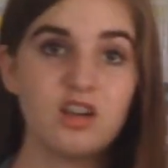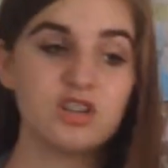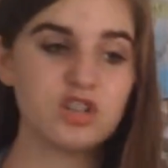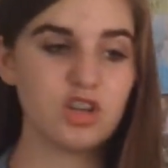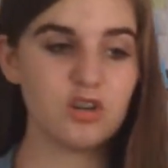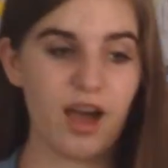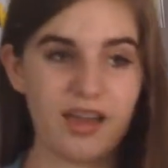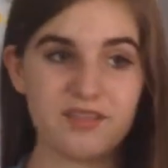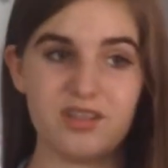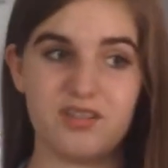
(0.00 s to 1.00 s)
So
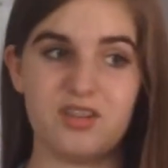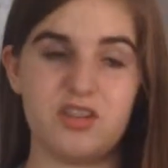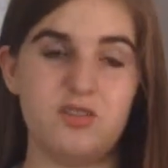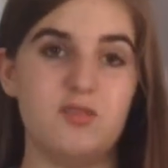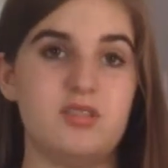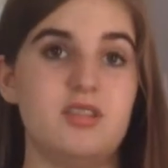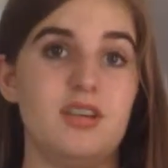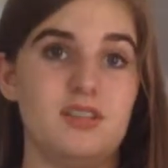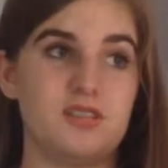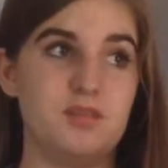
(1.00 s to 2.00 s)
I've never used an
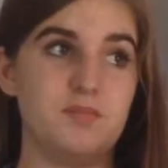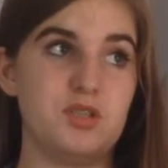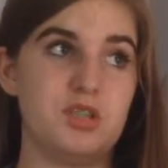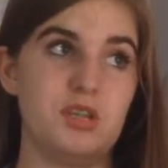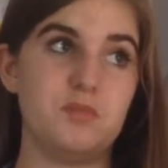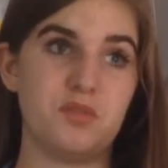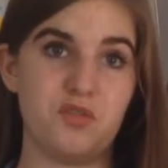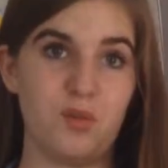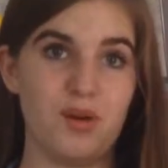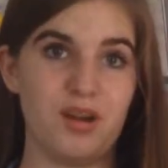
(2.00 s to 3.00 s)
ice cream machine
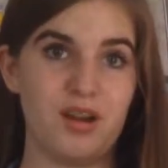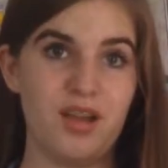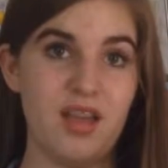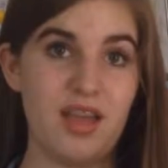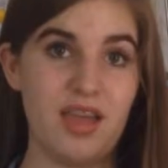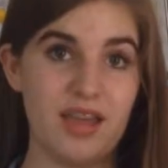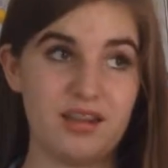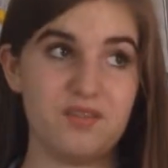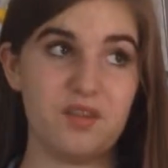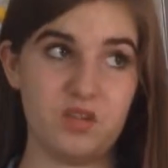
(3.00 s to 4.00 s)
before,
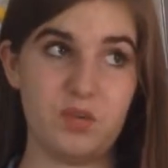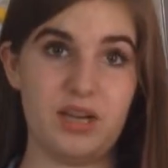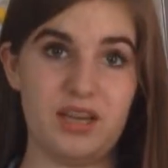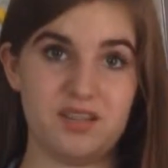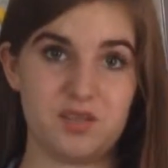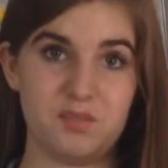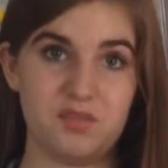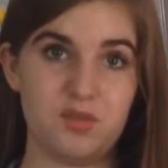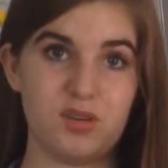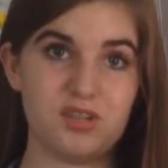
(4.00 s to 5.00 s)
and I've never made ice cream
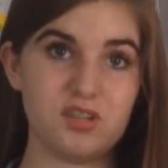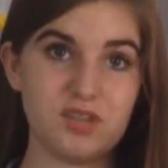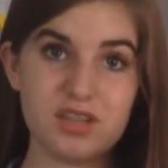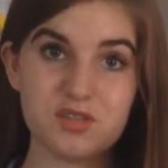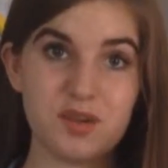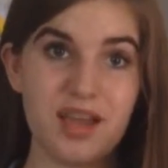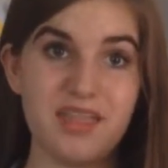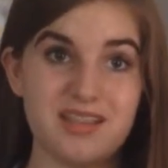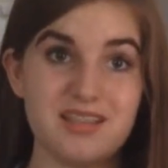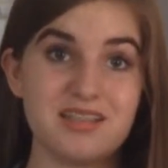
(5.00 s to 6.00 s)
before. So that's why
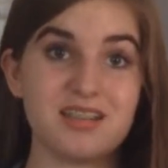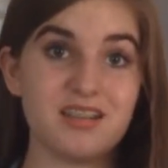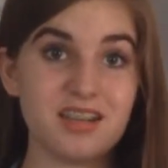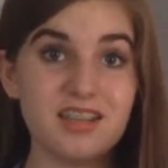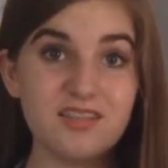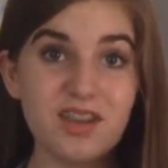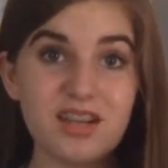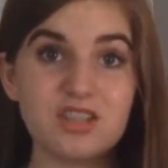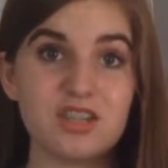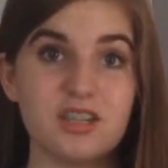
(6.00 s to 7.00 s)
this is a cooking
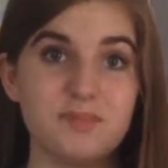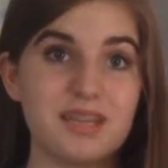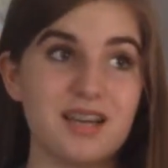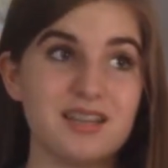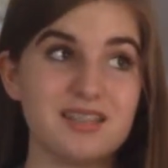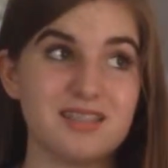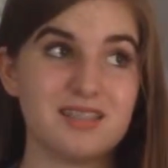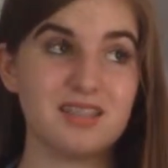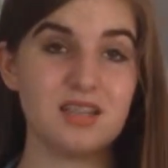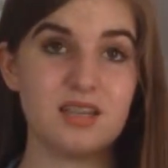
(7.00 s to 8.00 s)
adventure, because
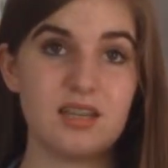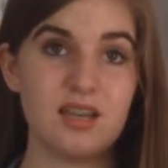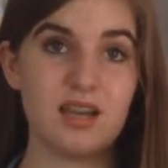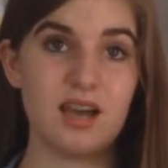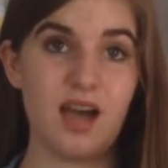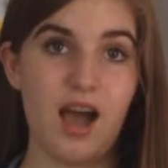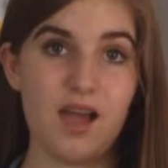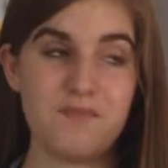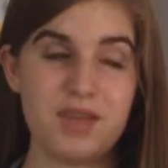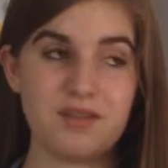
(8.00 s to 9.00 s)
I
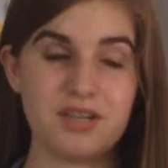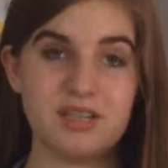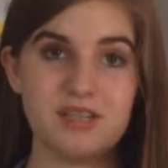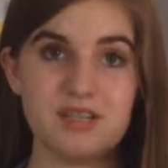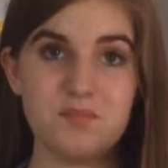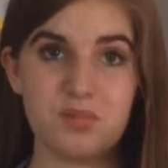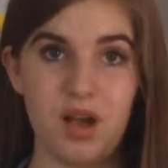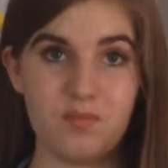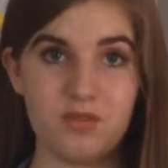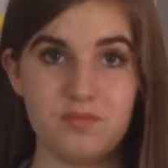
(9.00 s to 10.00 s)
may run into some
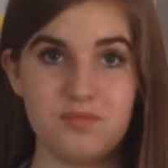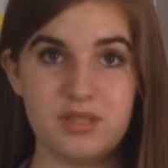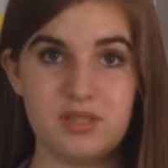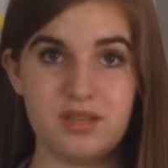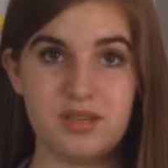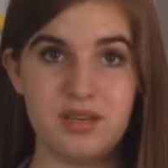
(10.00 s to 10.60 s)
problems